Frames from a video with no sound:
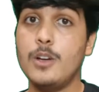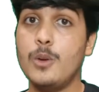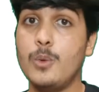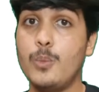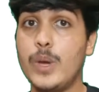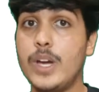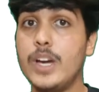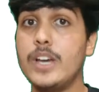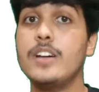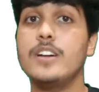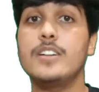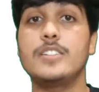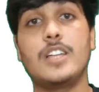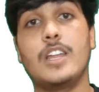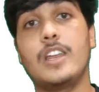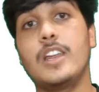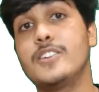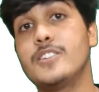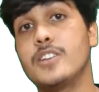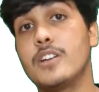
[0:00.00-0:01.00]
where the
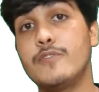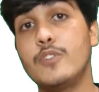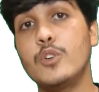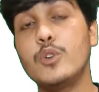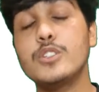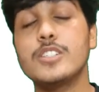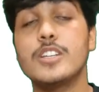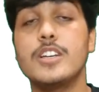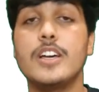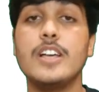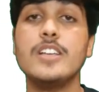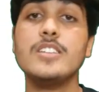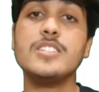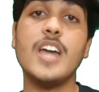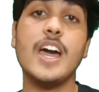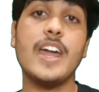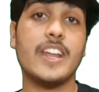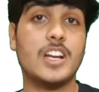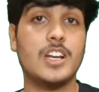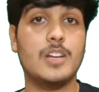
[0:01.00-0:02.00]
lateral force is
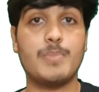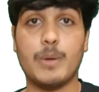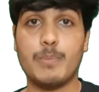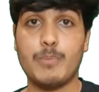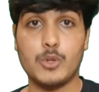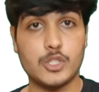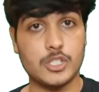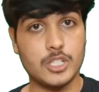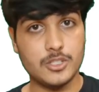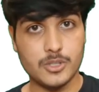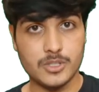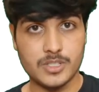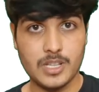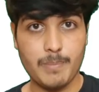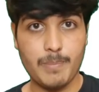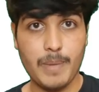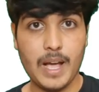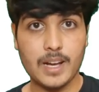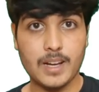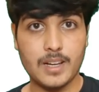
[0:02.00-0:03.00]
directly proportional to
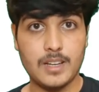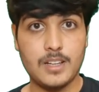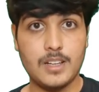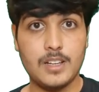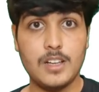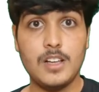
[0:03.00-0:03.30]
slip angle.